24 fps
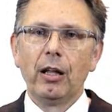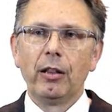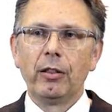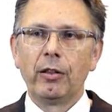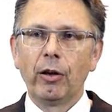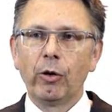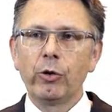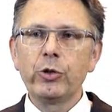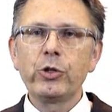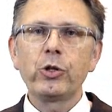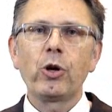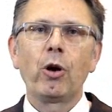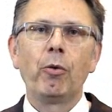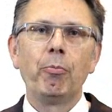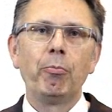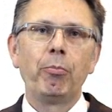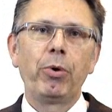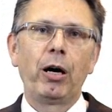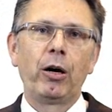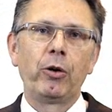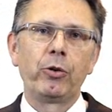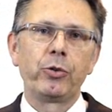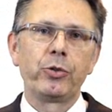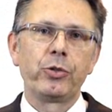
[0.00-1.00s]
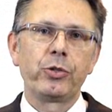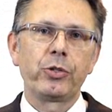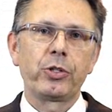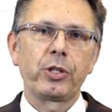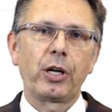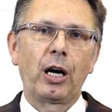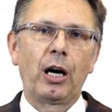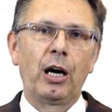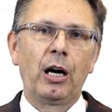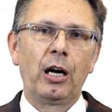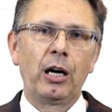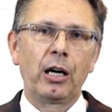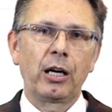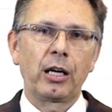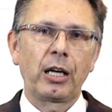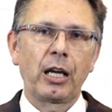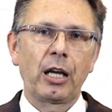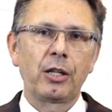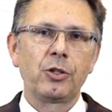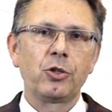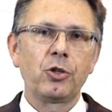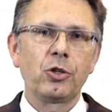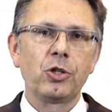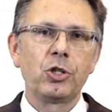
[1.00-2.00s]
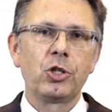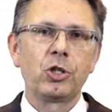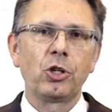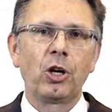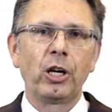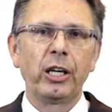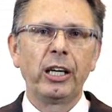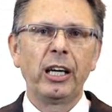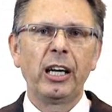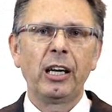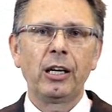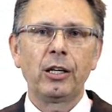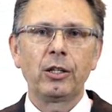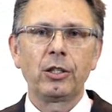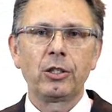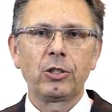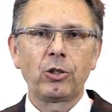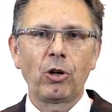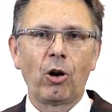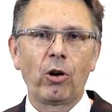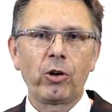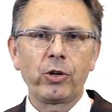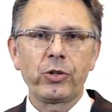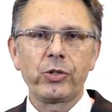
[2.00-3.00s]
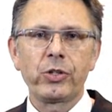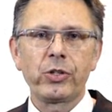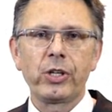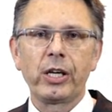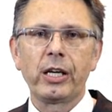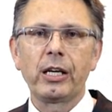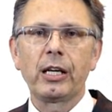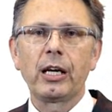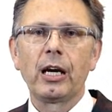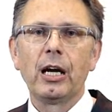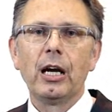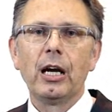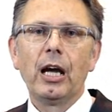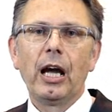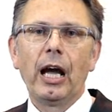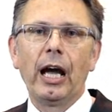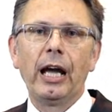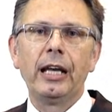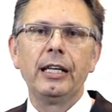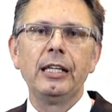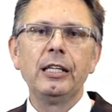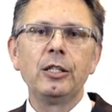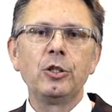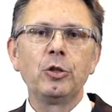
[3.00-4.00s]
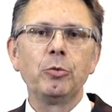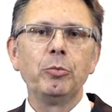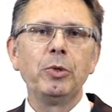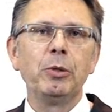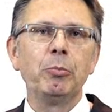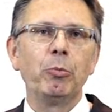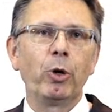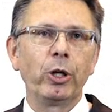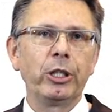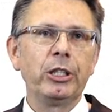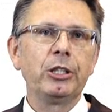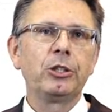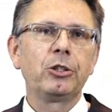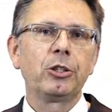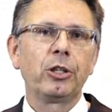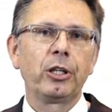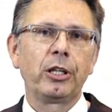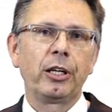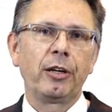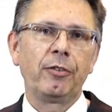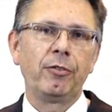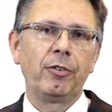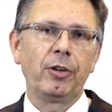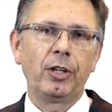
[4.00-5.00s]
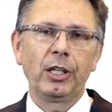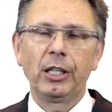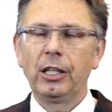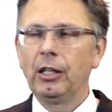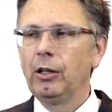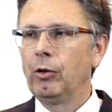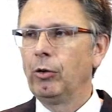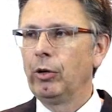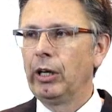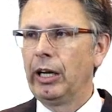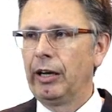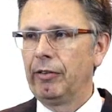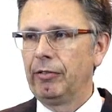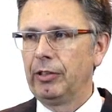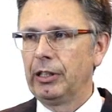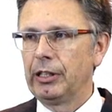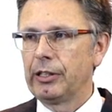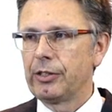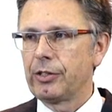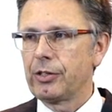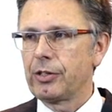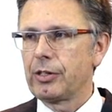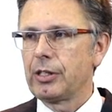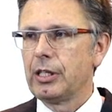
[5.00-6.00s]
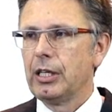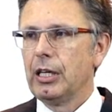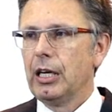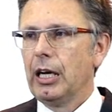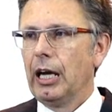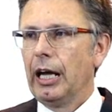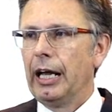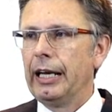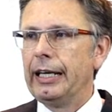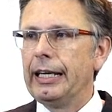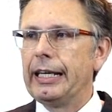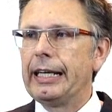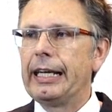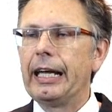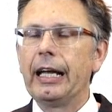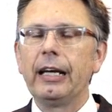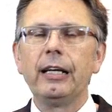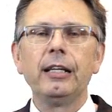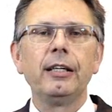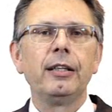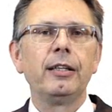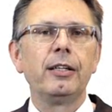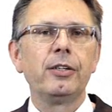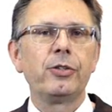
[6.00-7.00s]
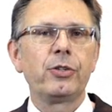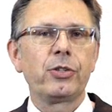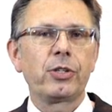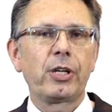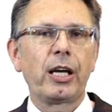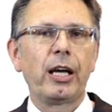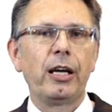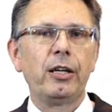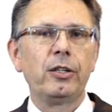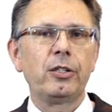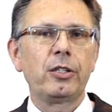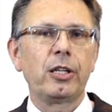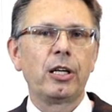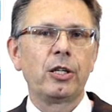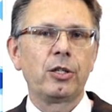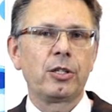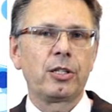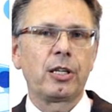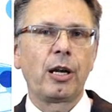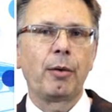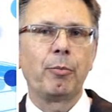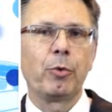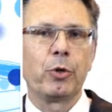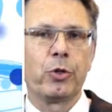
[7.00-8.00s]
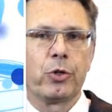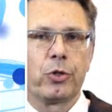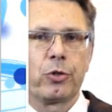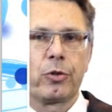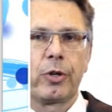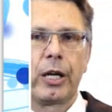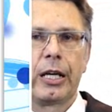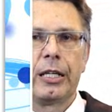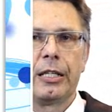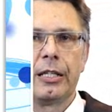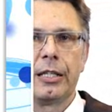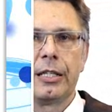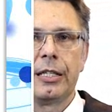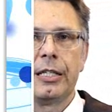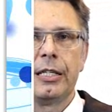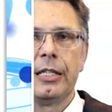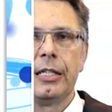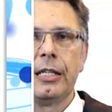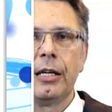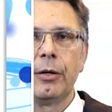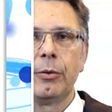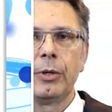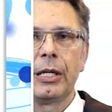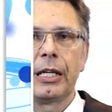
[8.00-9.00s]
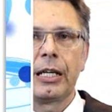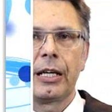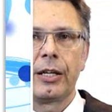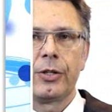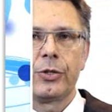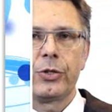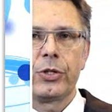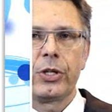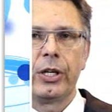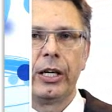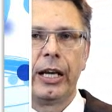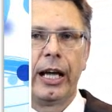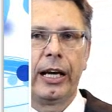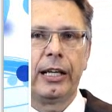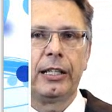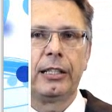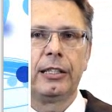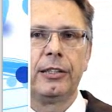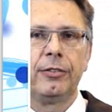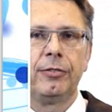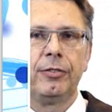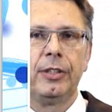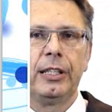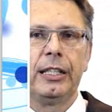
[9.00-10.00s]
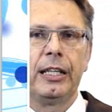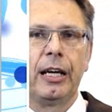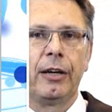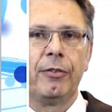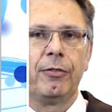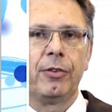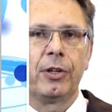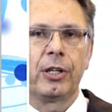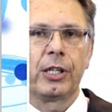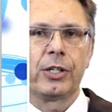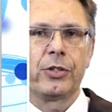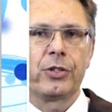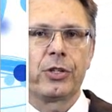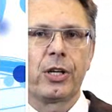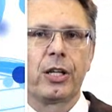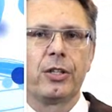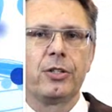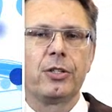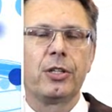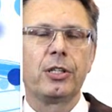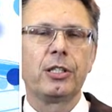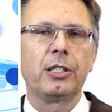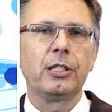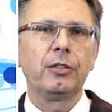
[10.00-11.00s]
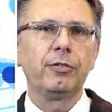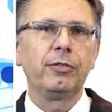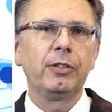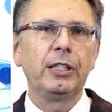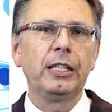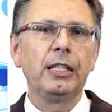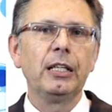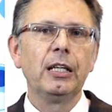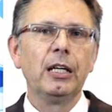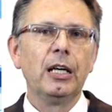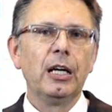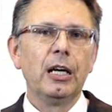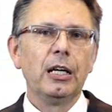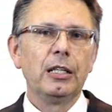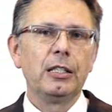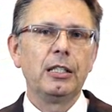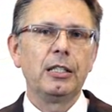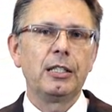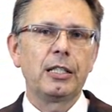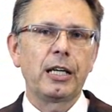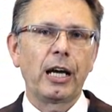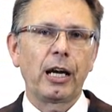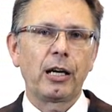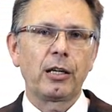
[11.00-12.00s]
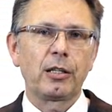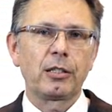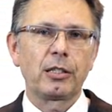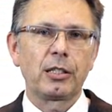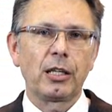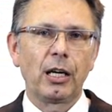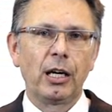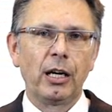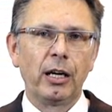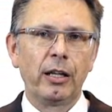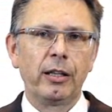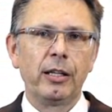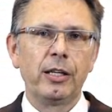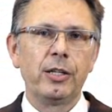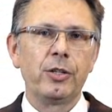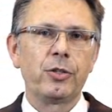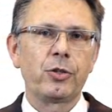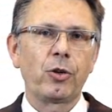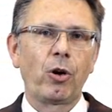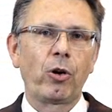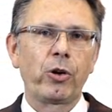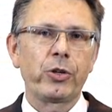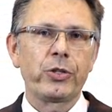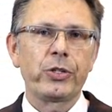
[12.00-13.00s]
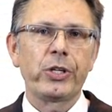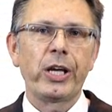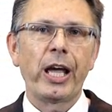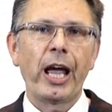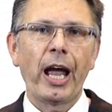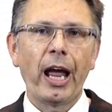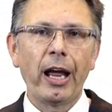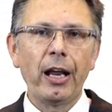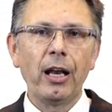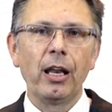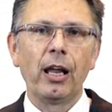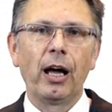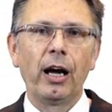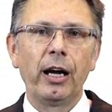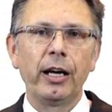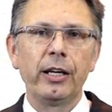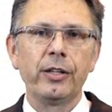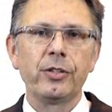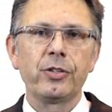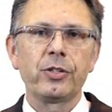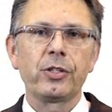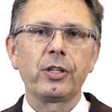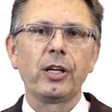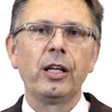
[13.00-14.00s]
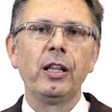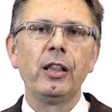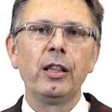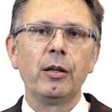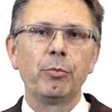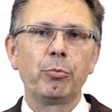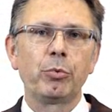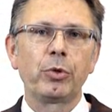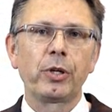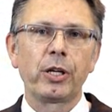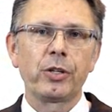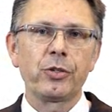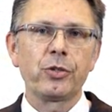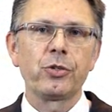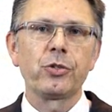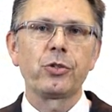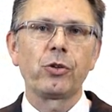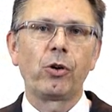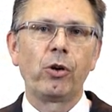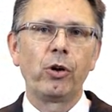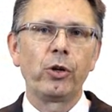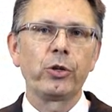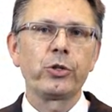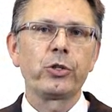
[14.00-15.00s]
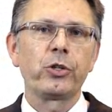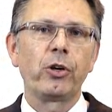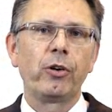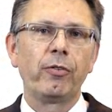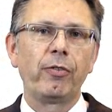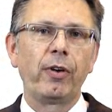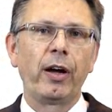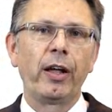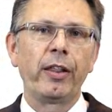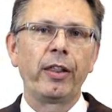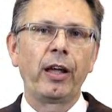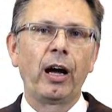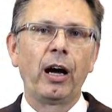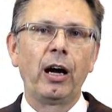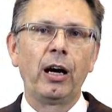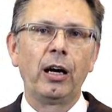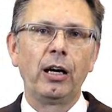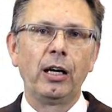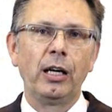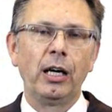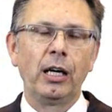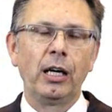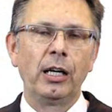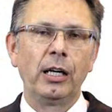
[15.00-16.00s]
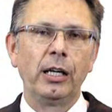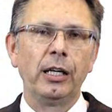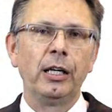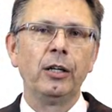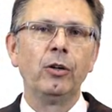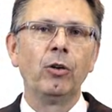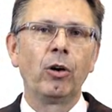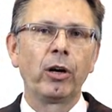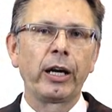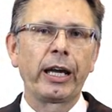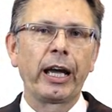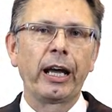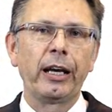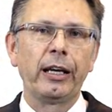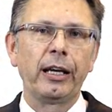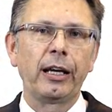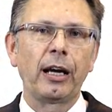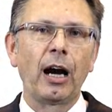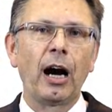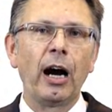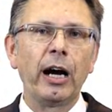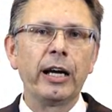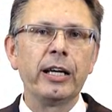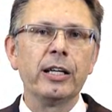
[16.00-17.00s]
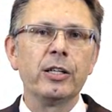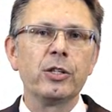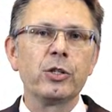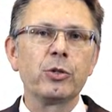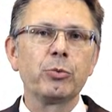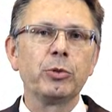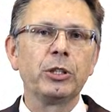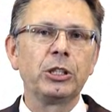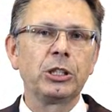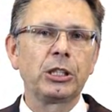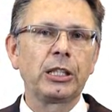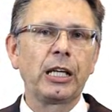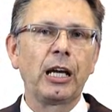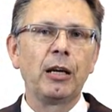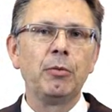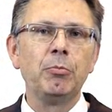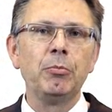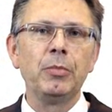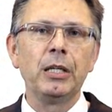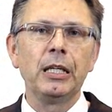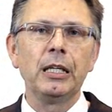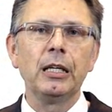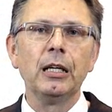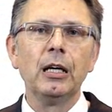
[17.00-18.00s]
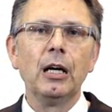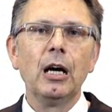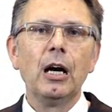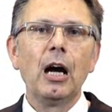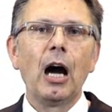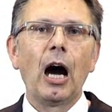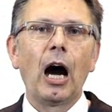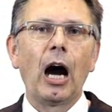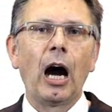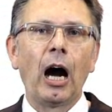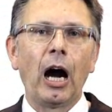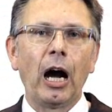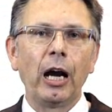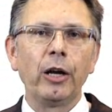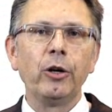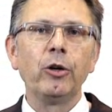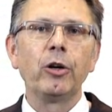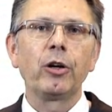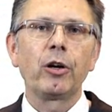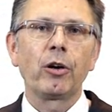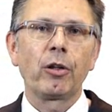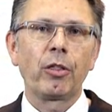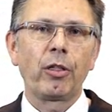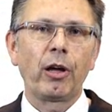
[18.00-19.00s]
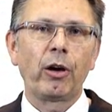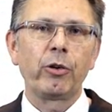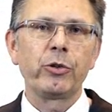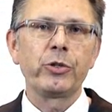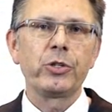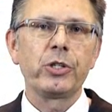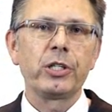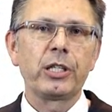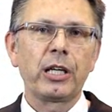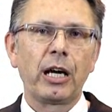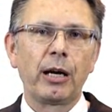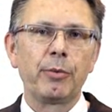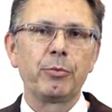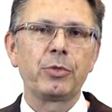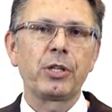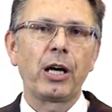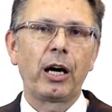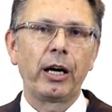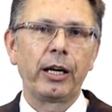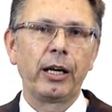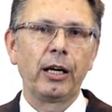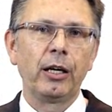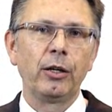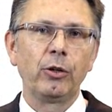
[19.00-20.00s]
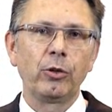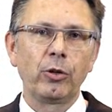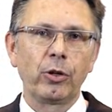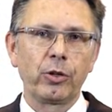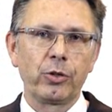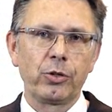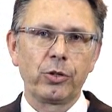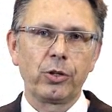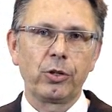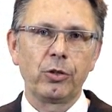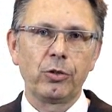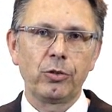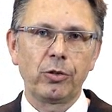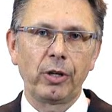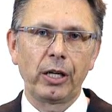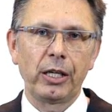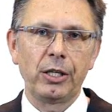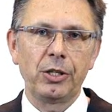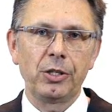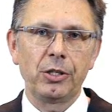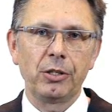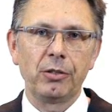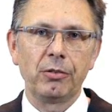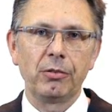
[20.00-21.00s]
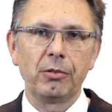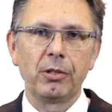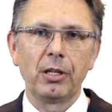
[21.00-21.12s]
Those compounds are cancerogenic, toxic, and need to be monitored at very low levels. And again, in this case, as demonstrated here, we can selectively and very sensitively detect these oxyhalides in the presence also of other inorganic ions, which can be 100 or 1,000 times higher in concentration.